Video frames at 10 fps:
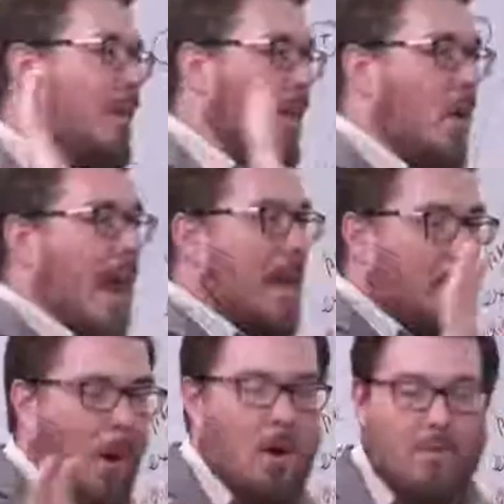you know, any
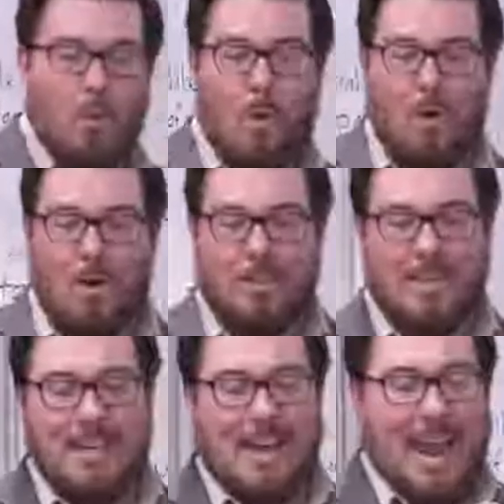part of the world
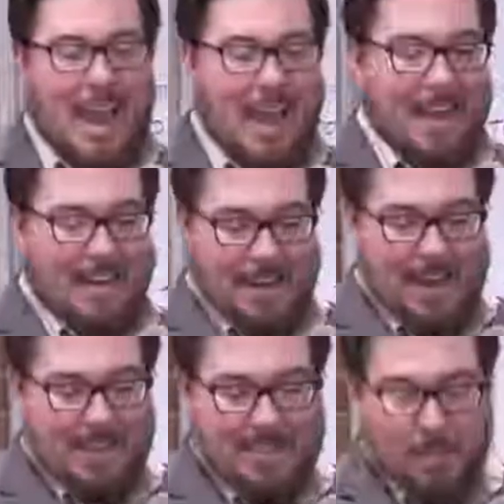and
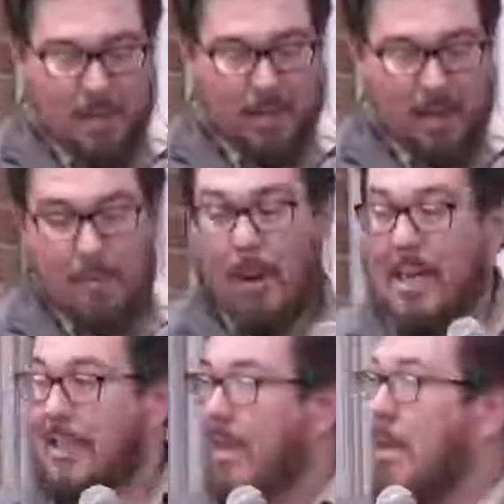it has the ability to
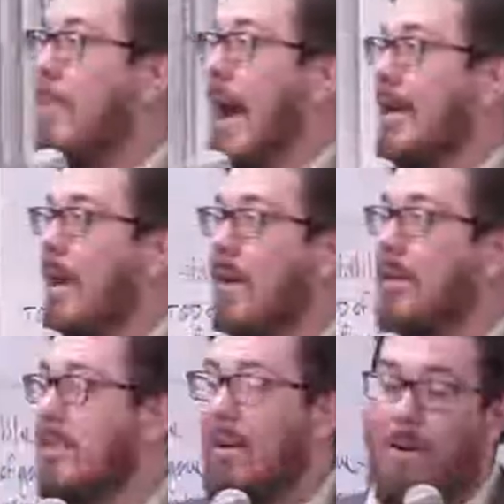positively impact
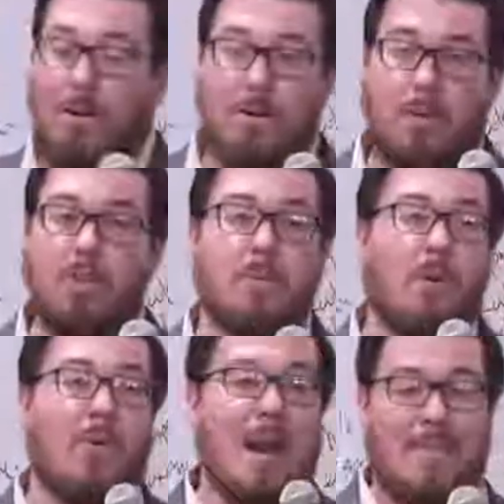areas that aren't
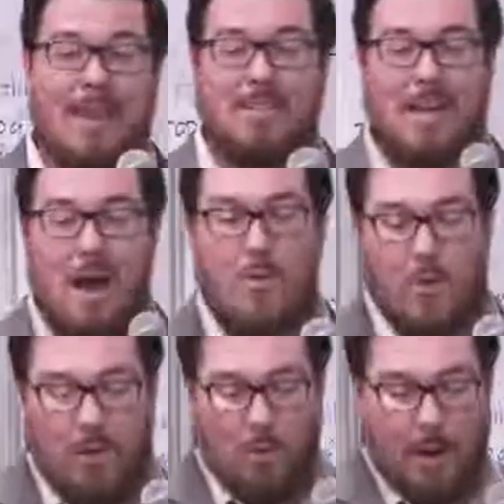usable for anything else
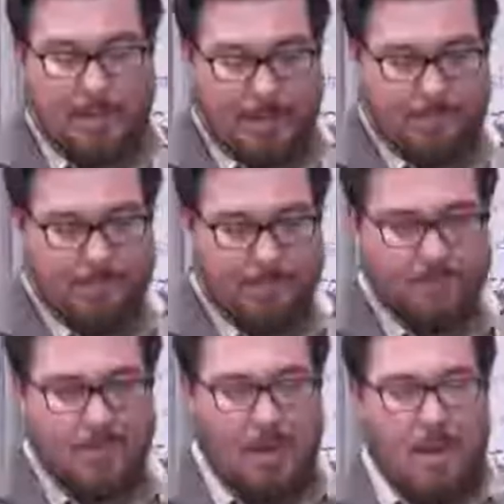other than grazing.
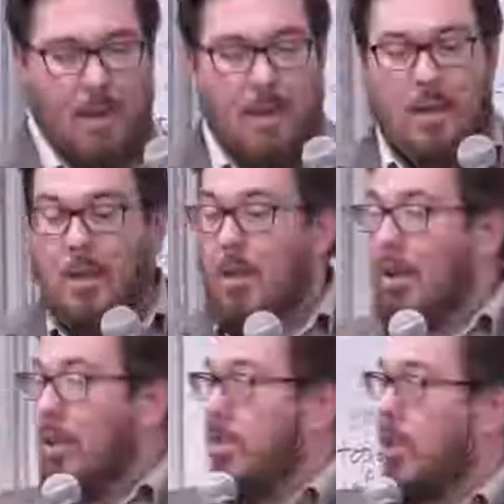
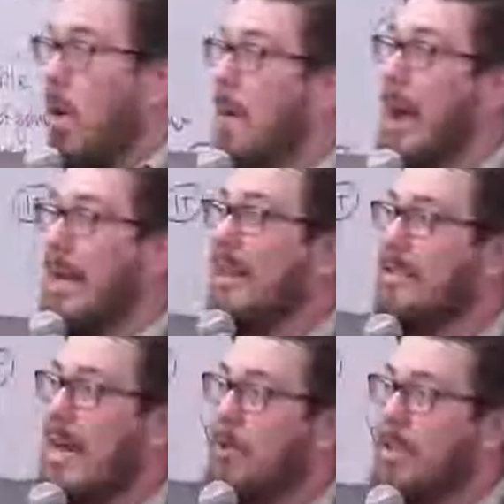So going back to the
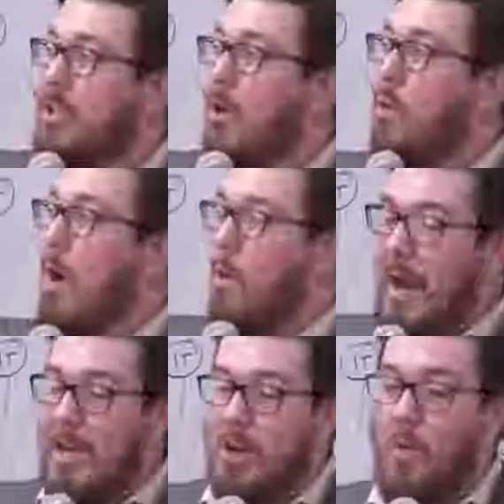Savory Institute and what
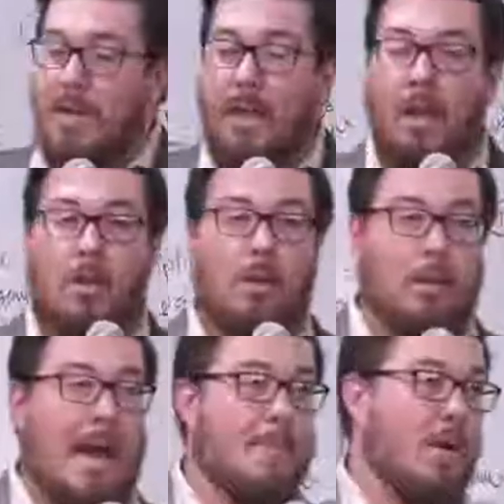we do, we take a
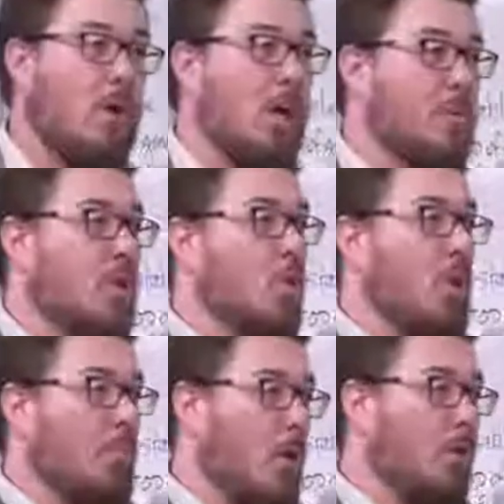collaborative
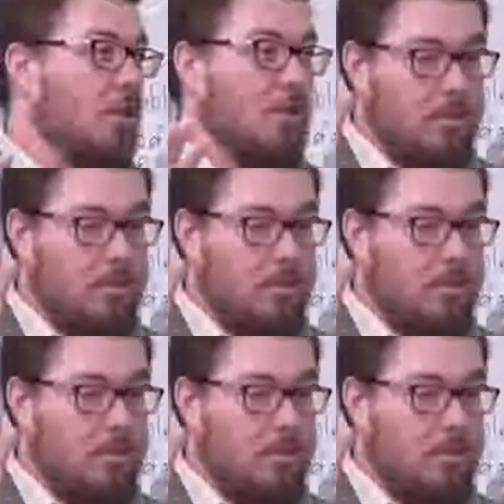entrepreneurial approach